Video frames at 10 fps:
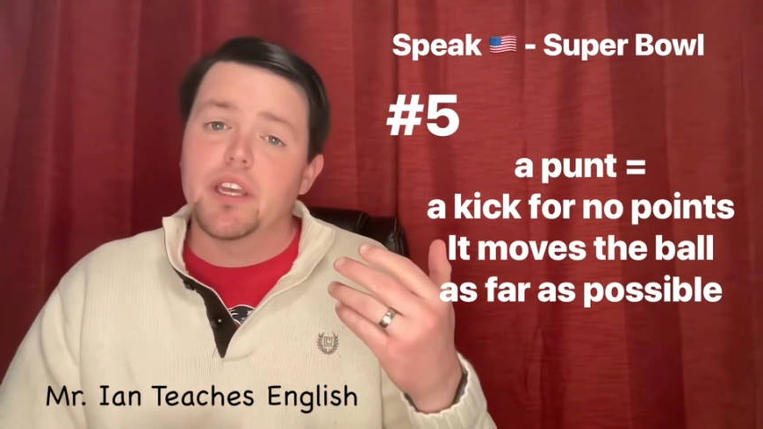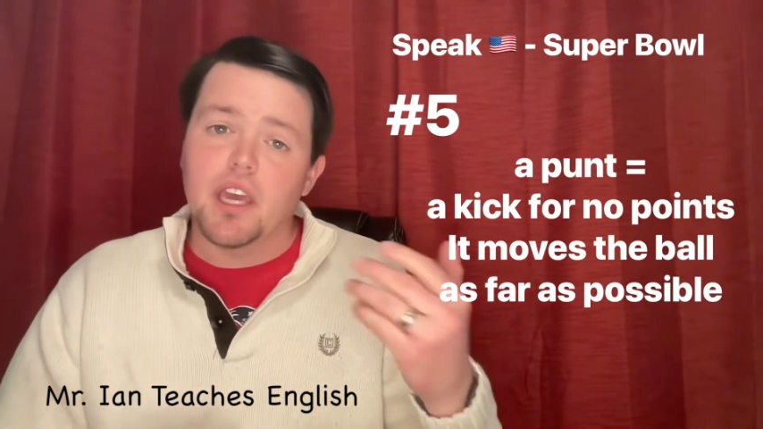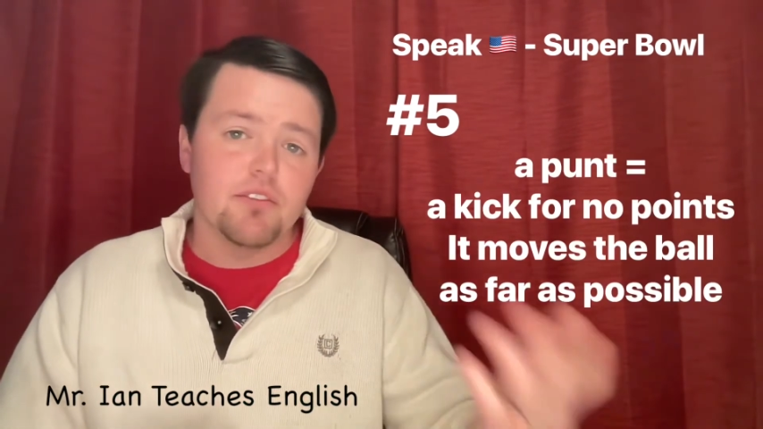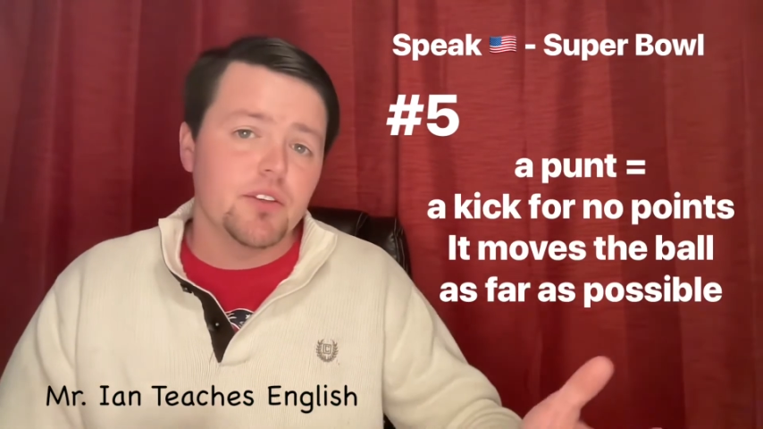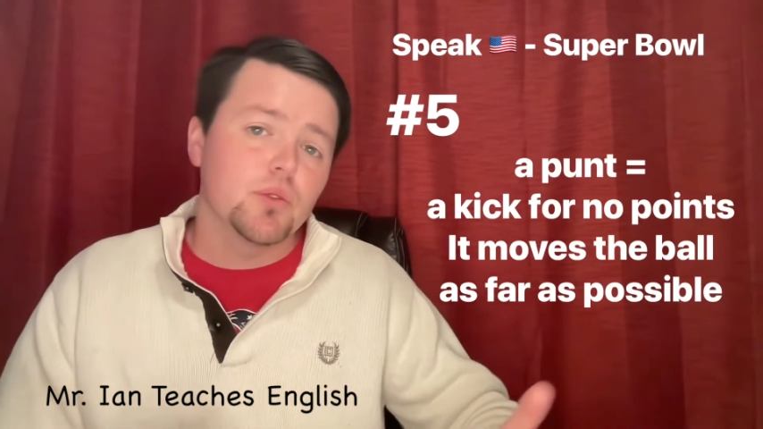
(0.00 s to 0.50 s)
a
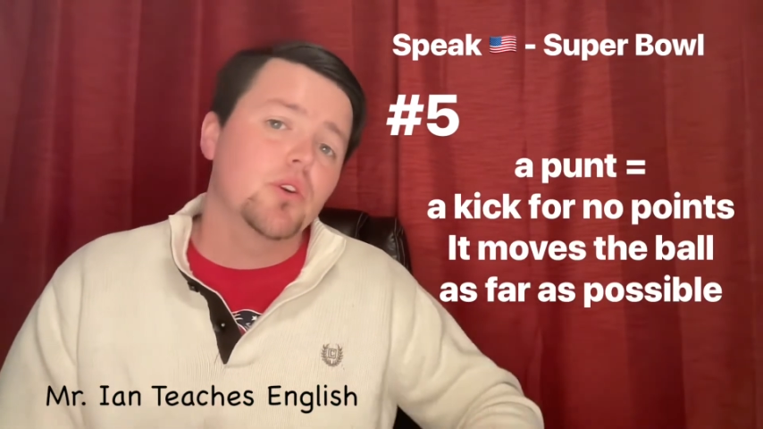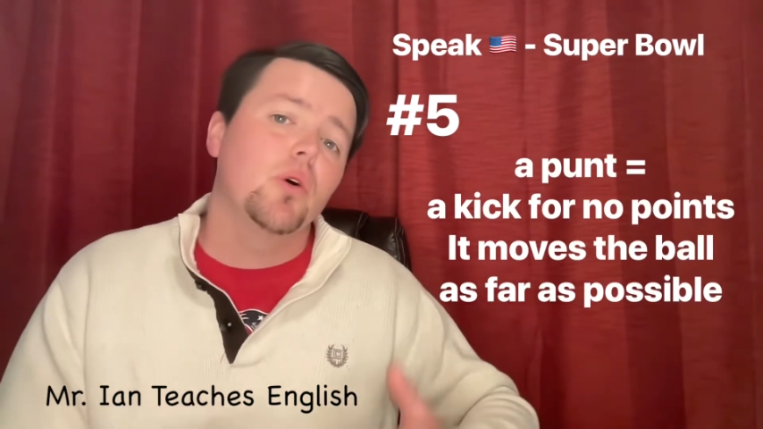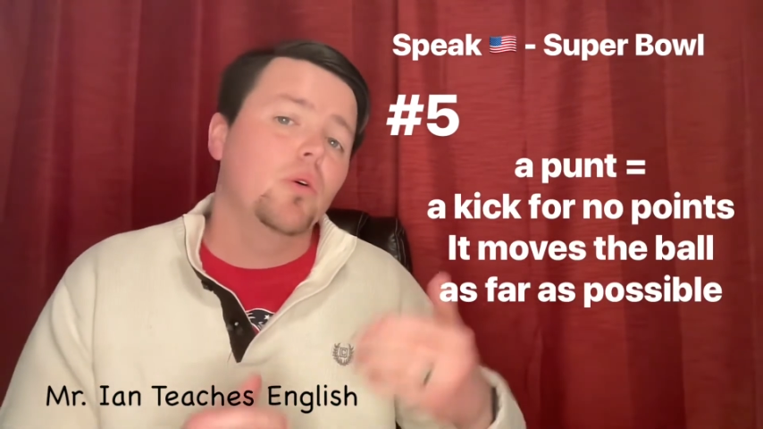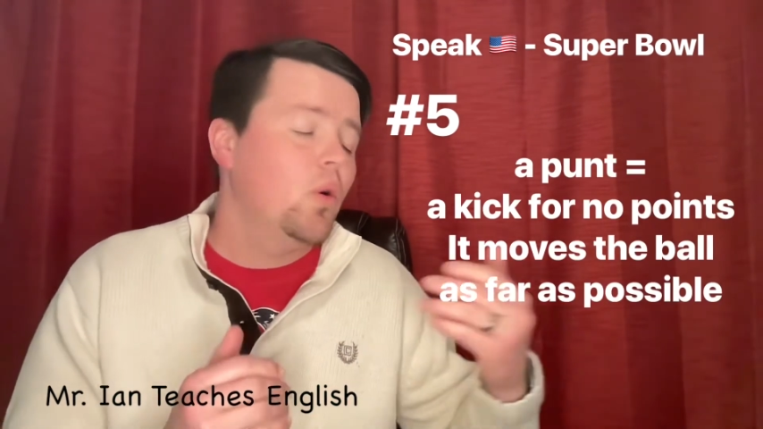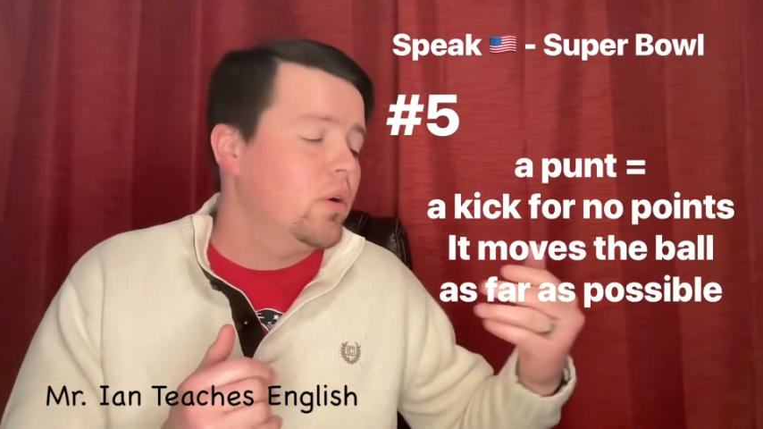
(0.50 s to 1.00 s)
field
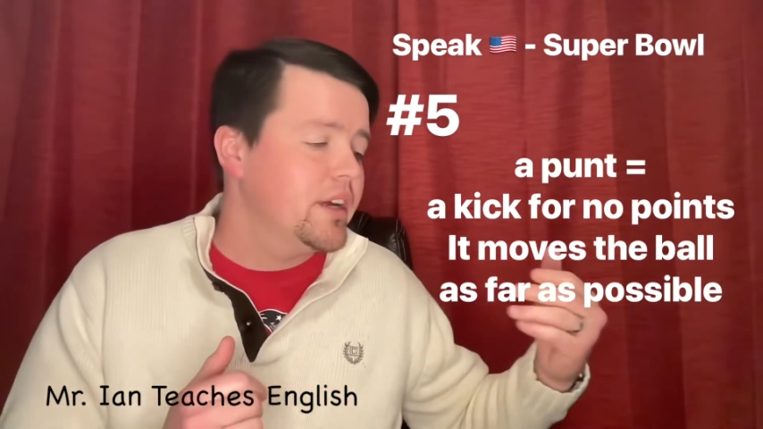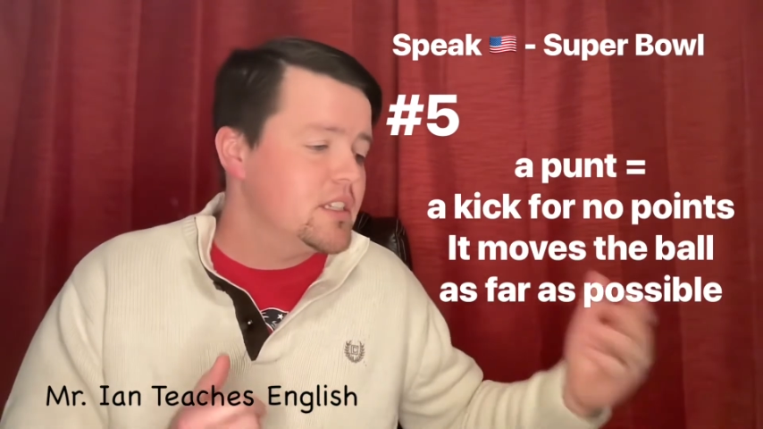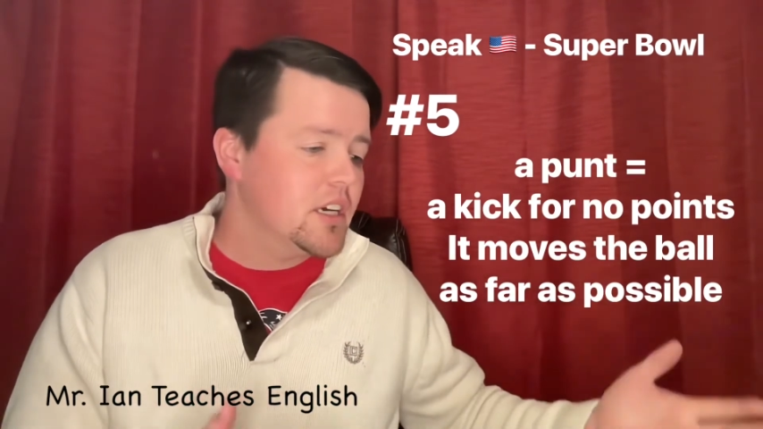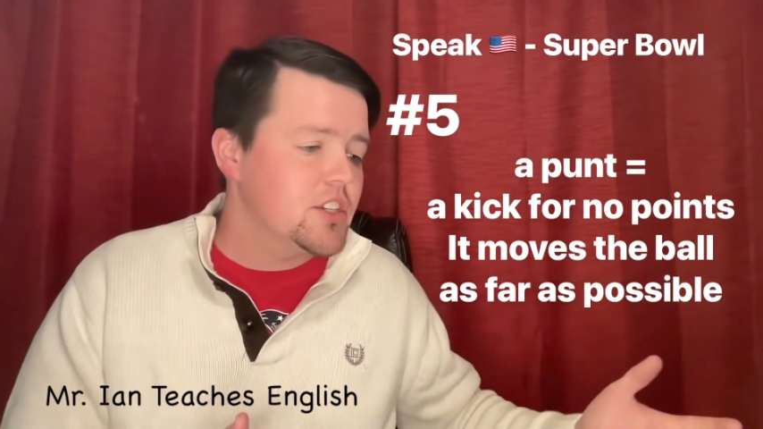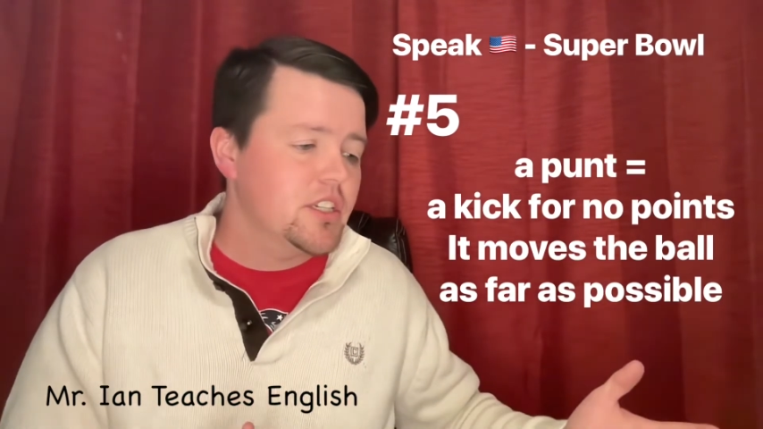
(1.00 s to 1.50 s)
goal or a
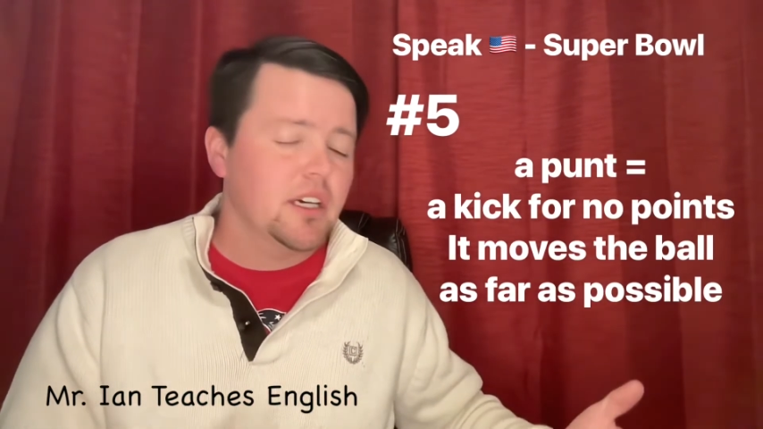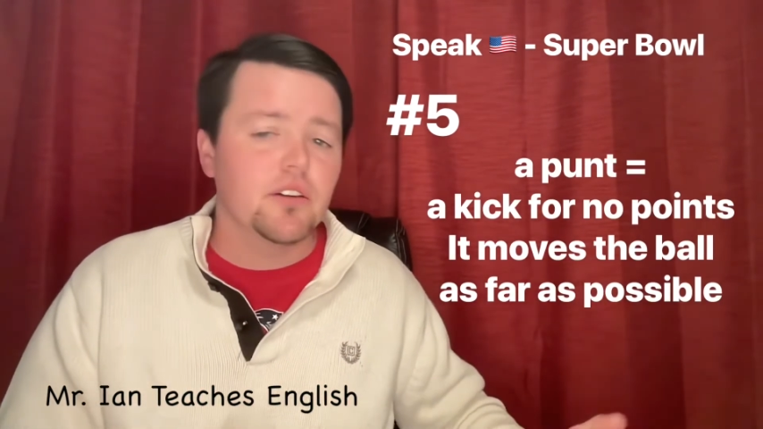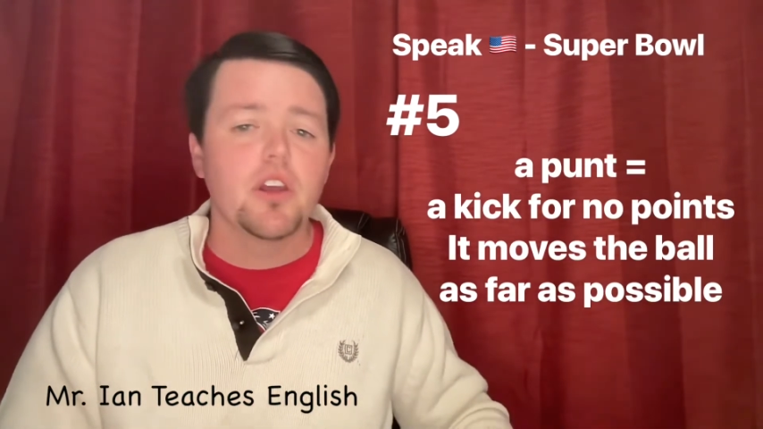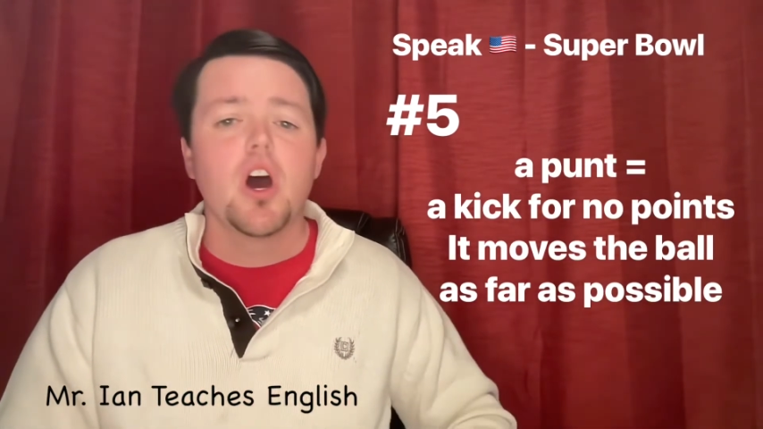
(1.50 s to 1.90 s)
touchdown,